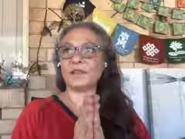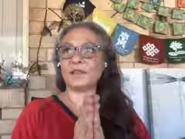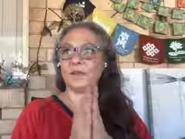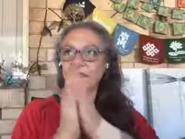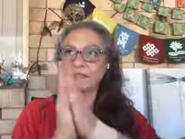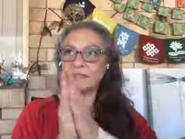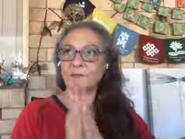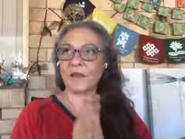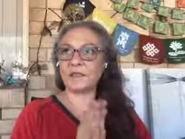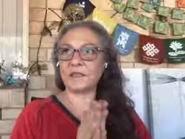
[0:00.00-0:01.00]
when this is
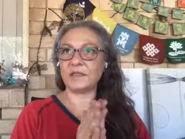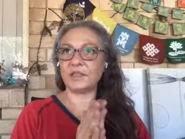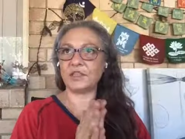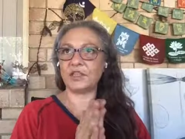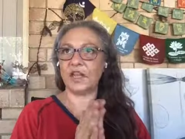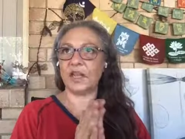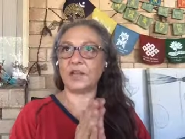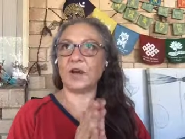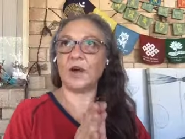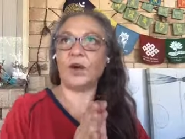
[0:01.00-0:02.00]
posted and shared,
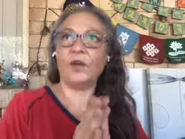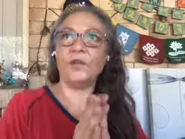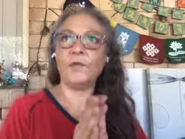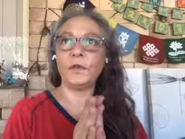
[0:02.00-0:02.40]
of